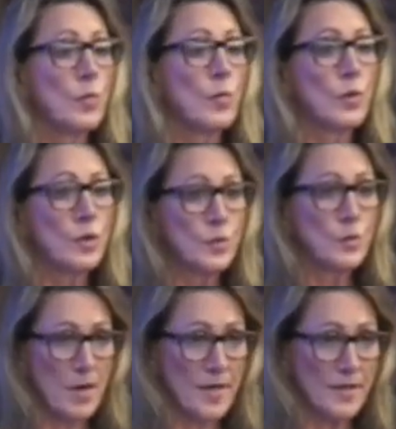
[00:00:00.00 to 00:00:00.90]

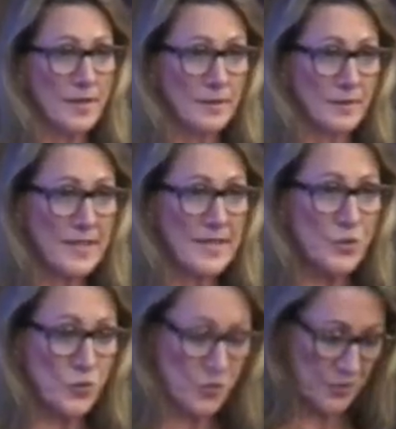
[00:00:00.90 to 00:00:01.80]
worldwide
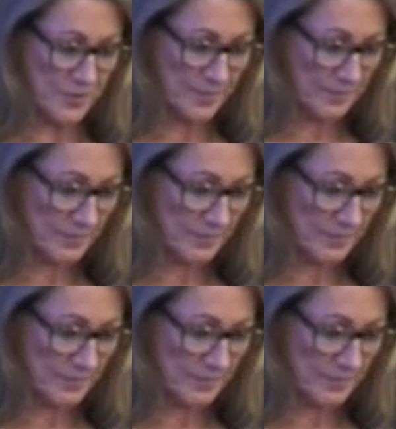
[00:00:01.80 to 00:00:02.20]
industry.